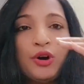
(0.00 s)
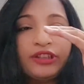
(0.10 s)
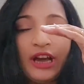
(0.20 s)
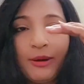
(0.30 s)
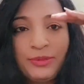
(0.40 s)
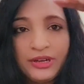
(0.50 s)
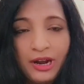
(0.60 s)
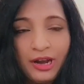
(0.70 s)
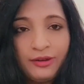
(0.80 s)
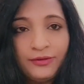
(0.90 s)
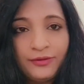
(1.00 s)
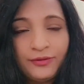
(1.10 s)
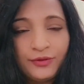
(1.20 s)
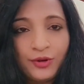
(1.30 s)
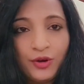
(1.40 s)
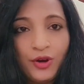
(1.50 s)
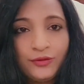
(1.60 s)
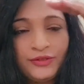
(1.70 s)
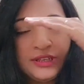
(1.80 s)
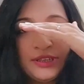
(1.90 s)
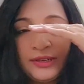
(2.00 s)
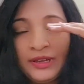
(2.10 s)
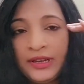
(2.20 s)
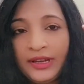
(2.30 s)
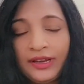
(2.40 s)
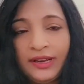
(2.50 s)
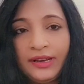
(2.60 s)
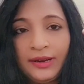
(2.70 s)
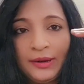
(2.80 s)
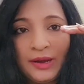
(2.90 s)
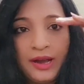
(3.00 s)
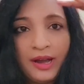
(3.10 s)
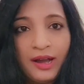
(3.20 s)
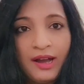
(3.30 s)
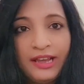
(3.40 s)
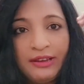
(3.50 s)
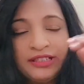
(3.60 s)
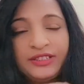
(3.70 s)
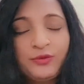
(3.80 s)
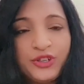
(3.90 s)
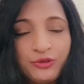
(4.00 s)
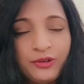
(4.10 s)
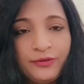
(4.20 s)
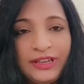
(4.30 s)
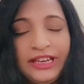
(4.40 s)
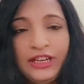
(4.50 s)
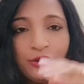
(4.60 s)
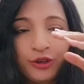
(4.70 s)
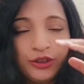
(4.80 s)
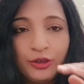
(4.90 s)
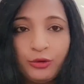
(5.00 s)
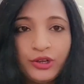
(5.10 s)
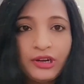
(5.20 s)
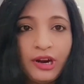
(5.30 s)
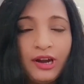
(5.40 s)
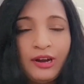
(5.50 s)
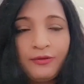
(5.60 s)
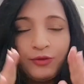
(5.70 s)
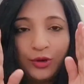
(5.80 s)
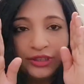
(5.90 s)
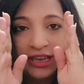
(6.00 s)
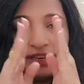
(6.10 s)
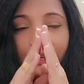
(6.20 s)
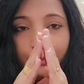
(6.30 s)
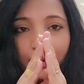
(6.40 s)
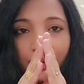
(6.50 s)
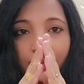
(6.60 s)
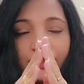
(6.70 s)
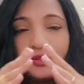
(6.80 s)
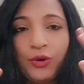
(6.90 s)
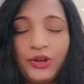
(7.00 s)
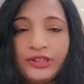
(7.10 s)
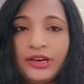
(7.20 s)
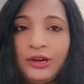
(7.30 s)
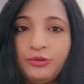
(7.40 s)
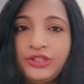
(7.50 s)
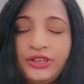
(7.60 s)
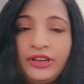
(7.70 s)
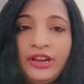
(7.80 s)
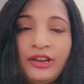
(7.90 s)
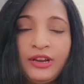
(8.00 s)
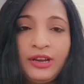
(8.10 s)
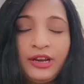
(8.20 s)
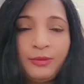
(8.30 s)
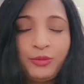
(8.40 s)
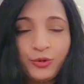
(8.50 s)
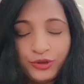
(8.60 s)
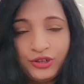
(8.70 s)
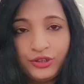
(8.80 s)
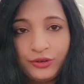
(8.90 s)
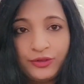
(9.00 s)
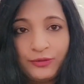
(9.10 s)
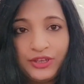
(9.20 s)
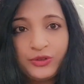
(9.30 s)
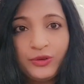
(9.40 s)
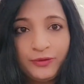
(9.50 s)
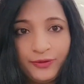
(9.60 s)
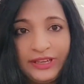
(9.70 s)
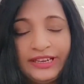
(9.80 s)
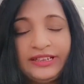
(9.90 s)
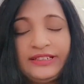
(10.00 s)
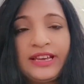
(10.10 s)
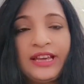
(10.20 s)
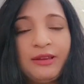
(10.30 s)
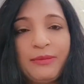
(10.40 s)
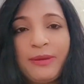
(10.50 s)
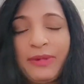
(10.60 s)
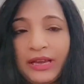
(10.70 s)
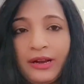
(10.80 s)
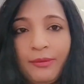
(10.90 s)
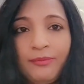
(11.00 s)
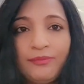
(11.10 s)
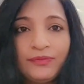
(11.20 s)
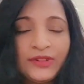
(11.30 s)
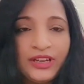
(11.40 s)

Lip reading: or the upper half of the eye's visual field, or the lower half, or the inner parts, or the outer portions of the visual field may become